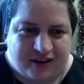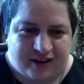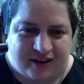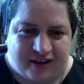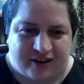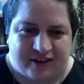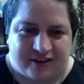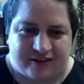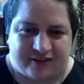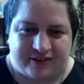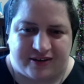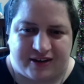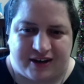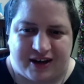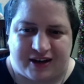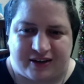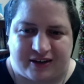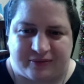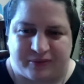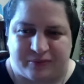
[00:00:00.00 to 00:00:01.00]
And
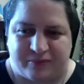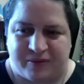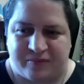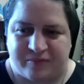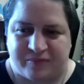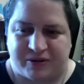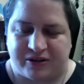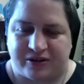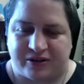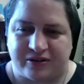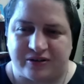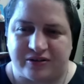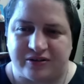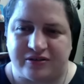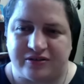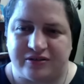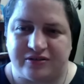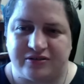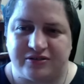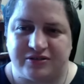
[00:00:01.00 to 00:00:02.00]
I remember
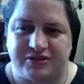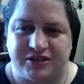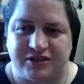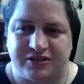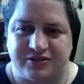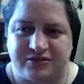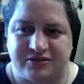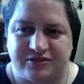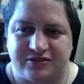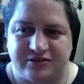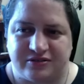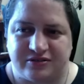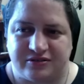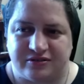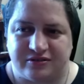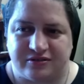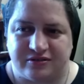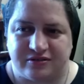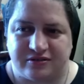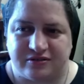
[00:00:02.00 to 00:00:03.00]
just
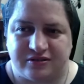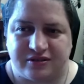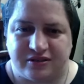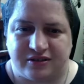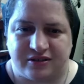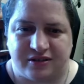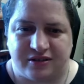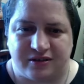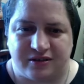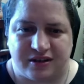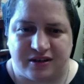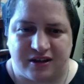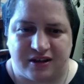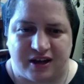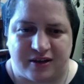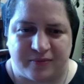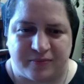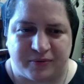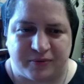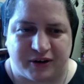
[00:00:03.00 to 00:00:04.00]

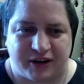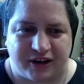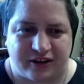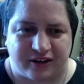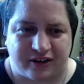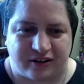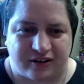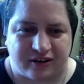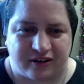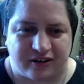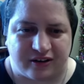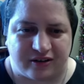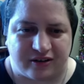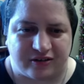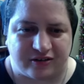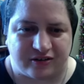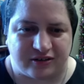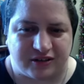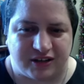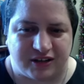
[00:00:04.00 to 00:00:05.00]
at prayer,
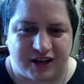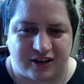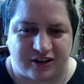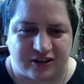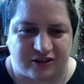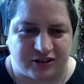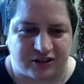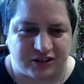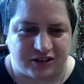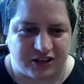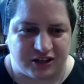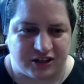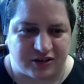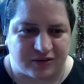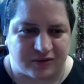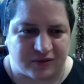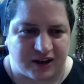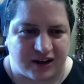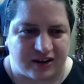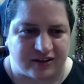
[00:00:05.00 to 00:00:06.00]
kind of looking
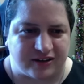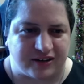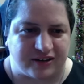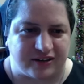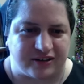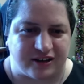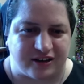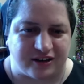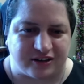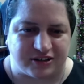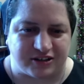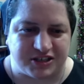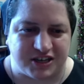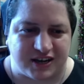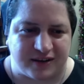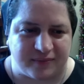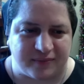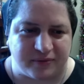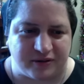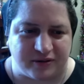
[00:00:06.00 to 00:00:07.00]
around in our
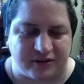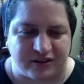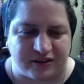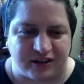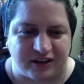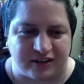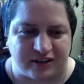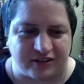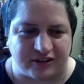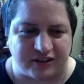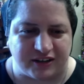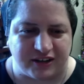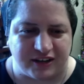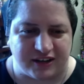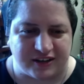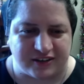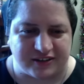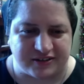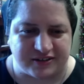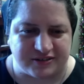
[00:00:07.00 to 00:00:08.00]
chapel and looking
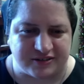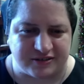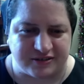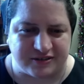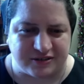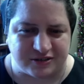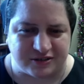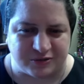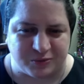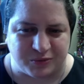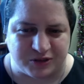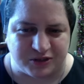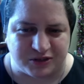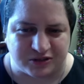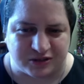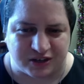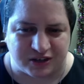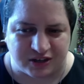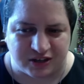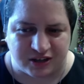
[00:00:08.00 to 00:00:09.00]
at the sisters,
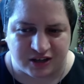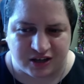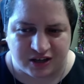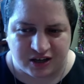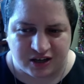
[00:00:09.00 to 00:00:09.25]
wondering,